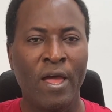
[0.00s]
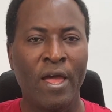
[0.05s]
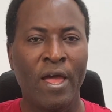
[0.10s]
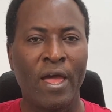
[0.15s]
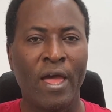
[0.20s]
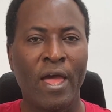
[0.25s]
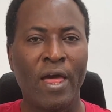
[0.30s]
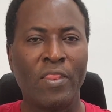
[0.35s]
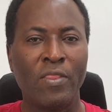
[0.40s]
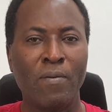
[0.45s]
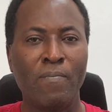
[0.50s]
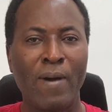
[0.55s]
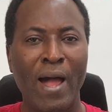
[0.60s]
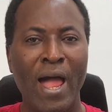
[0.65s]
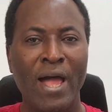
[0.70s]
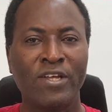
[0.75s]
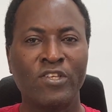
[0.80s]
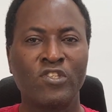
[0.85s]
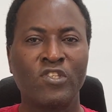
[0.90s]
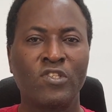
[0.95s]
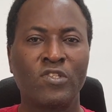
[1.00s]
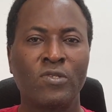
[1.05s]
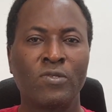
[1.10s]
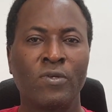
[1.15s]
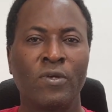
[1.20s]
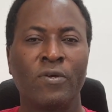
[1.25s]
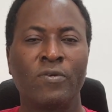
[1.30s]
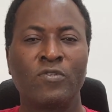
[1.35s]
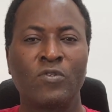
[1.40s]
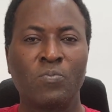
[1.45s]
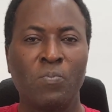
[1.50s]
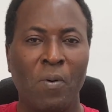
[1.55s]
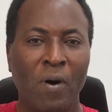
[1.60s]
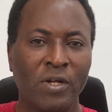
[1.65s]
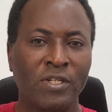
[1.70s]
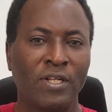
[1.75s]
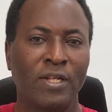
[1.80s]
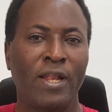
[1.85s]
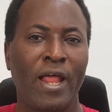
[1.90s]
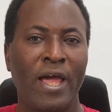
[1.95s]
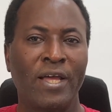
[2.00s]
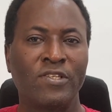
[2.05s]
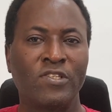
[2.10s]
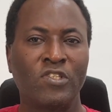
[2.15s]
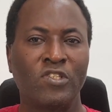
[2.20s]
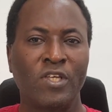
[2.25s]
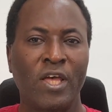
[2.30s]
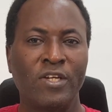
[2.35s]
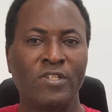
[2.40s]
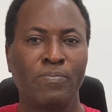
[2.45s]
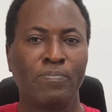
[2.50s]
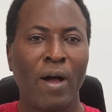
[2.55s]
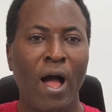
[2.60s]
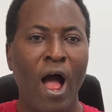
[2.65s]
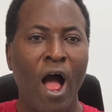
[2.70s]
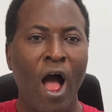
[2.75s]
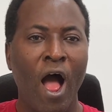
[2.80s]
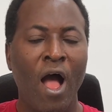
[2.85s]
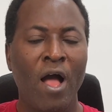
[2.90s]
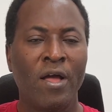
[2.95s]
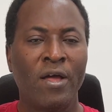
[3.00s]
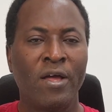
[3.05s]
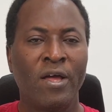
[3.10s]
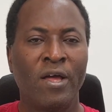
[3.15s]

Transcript: And the Mac's Spotlight search bar